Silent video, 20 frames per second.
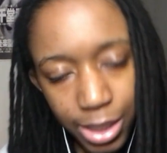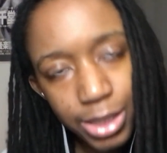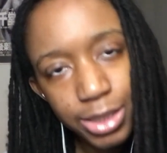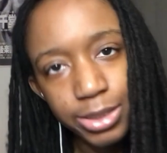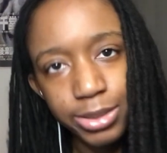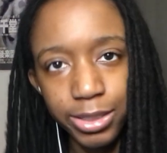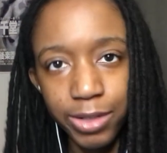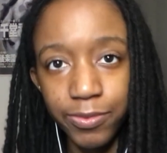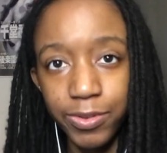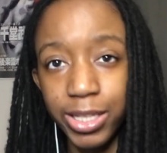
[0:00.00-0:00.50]

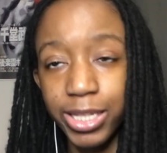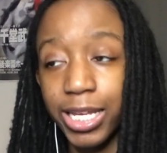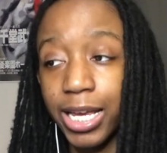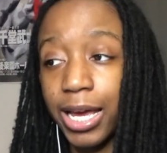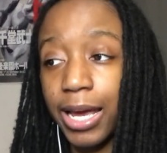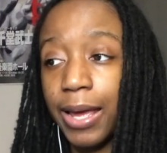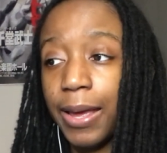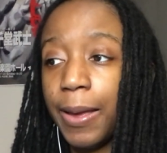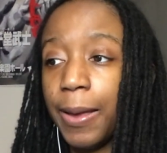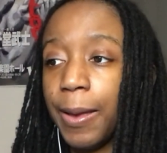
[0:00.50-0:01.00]
stuff like
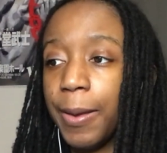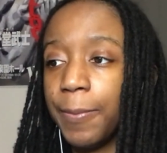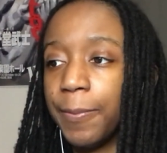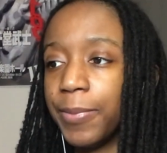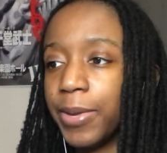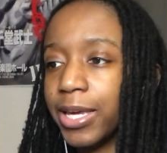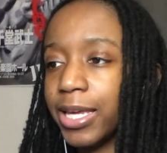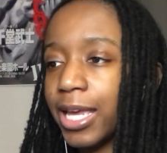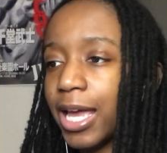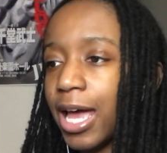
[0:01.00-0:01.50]
that.
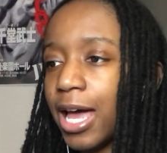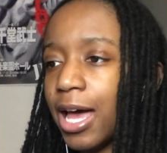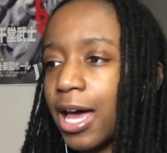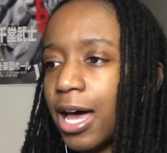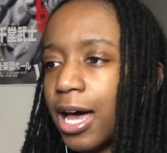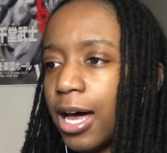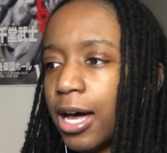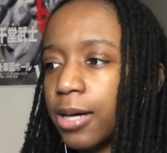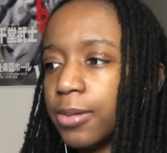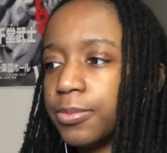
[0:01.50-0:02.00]
But yeah,
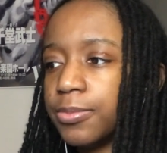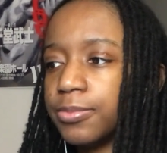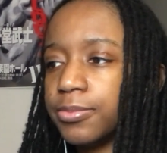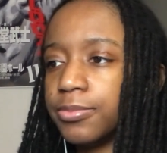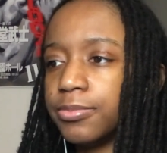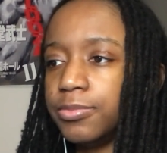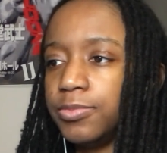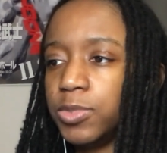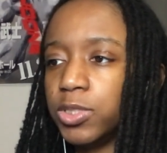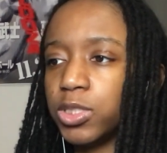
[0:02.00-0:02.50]

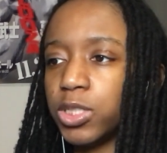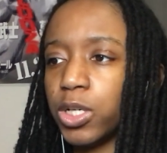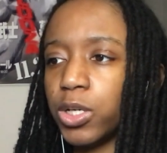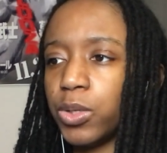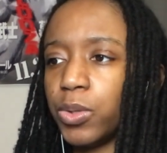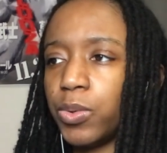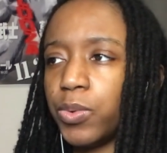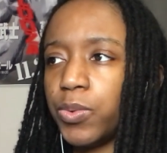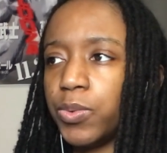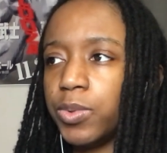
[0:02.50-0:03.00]
um,
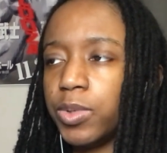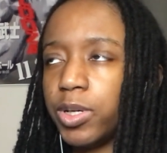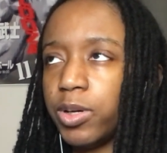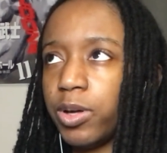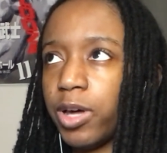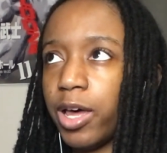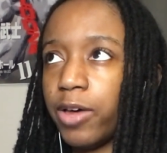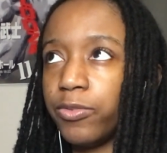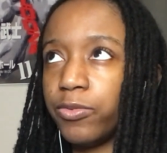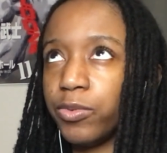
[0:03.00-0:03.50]
so
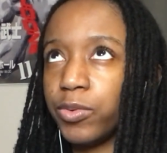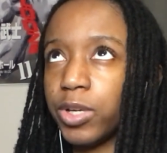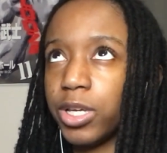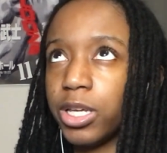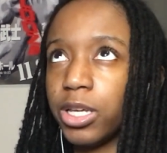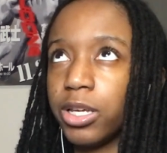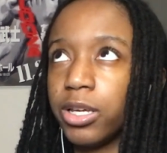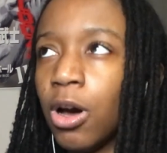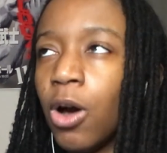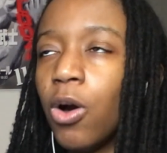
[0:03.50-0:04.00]

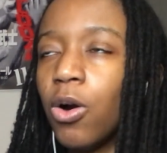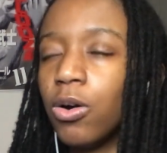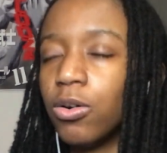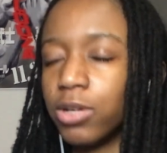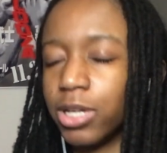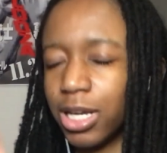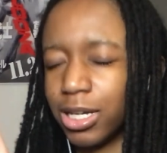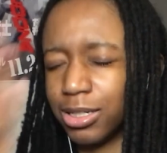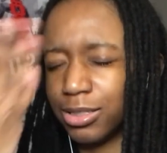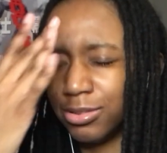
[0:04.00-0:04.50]
every,
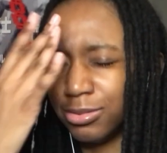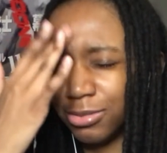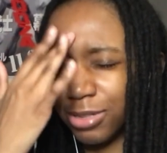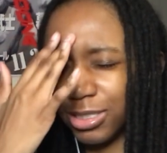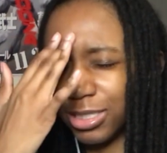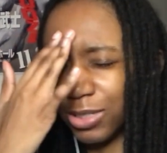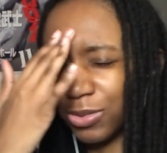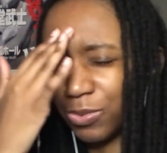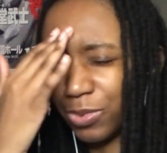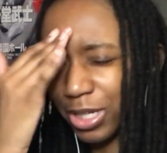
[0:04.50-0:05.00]
oh yeah, I
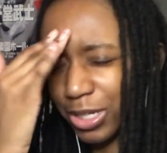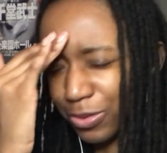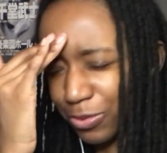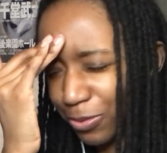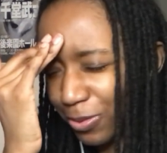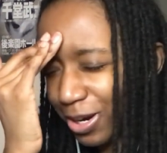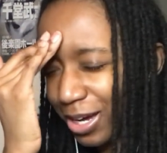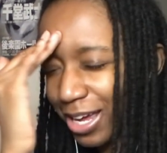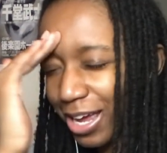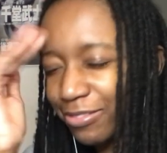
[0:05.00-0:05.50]
was like, wait,
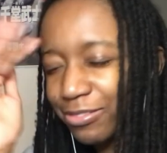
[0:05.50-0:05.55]
what?